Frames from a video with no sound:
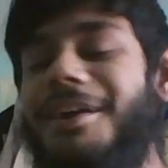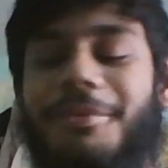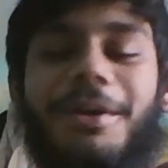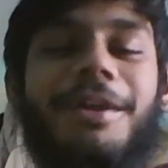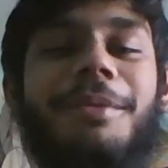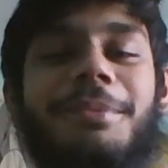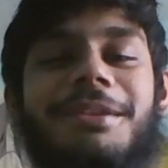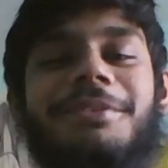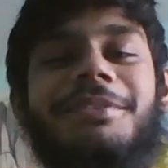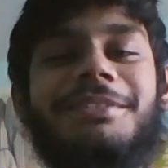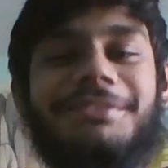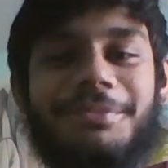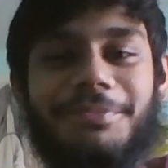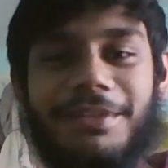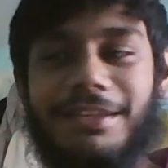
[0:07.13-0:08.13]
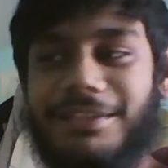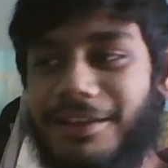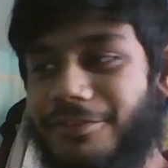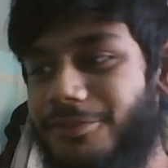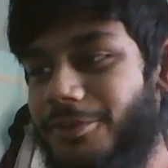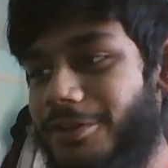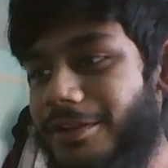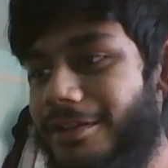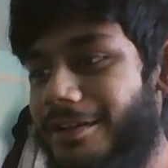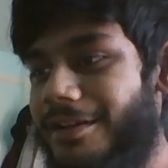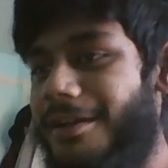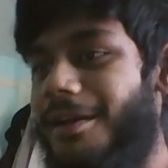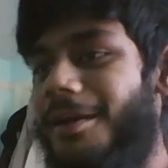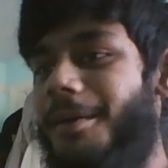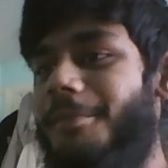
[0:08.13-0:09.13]
we're going to be doing something different
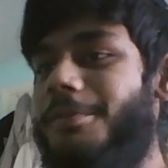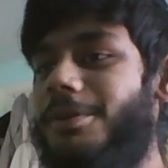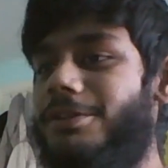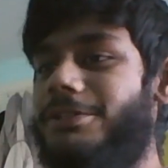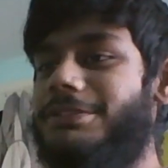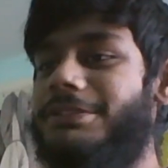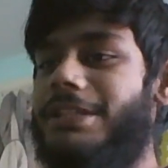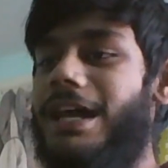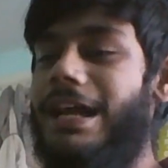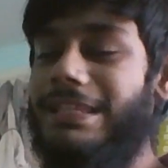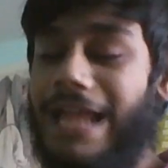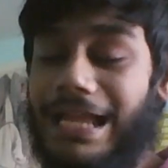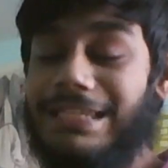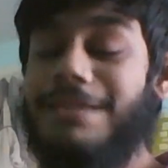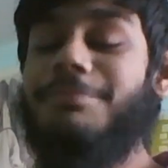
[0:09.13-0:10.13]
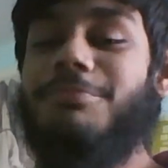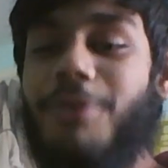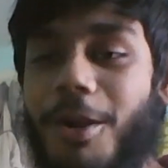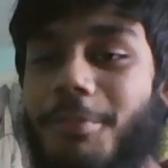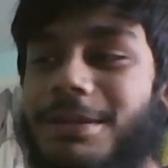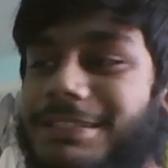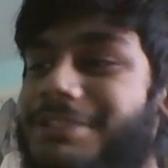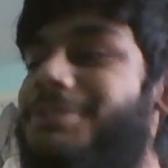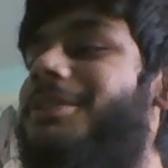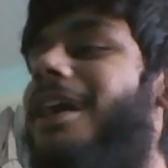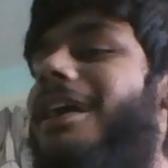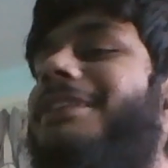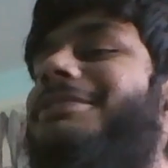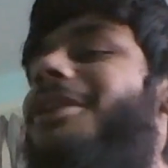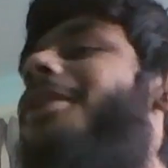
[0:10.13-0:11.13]
because I did promise you
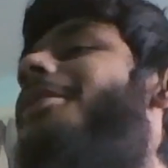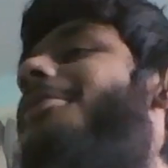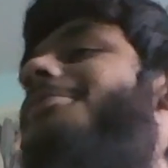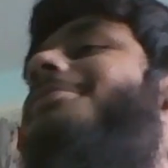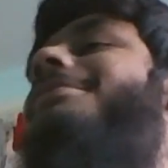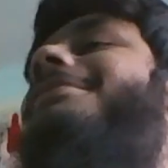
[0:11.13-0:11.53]
guys, going